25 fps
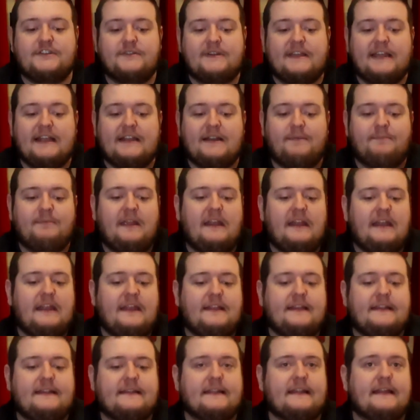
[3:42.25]
you end up
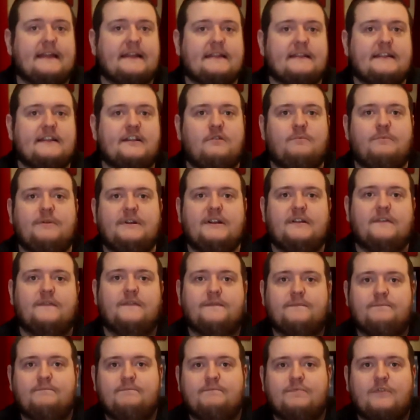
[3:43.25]
getting these, like, little bit
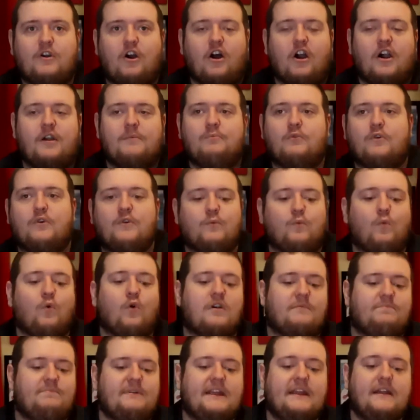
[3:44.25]
of cardboard
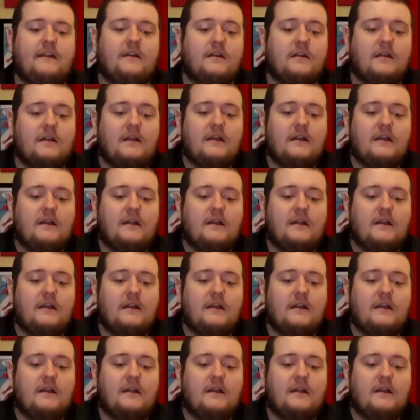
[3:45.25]
warping.